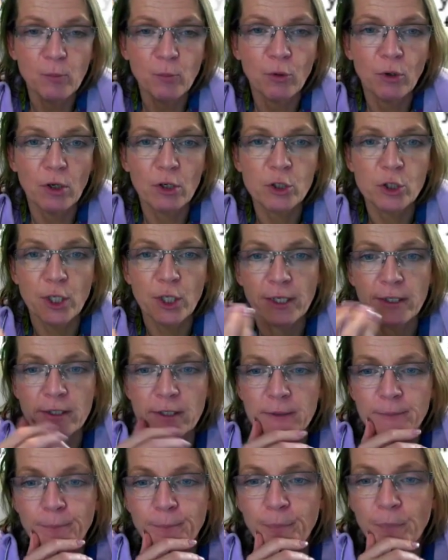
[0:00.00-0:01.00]
In a team
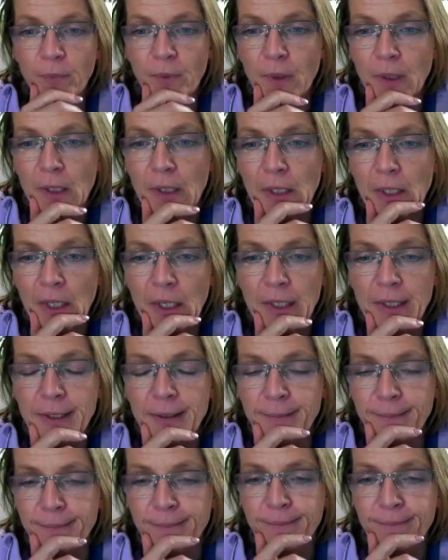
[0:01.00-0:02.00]
project,
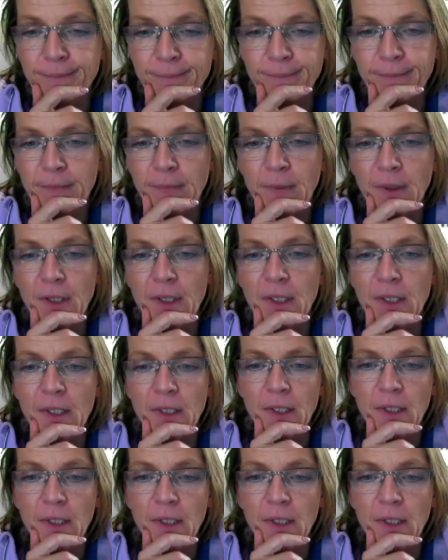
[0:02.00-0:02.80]
it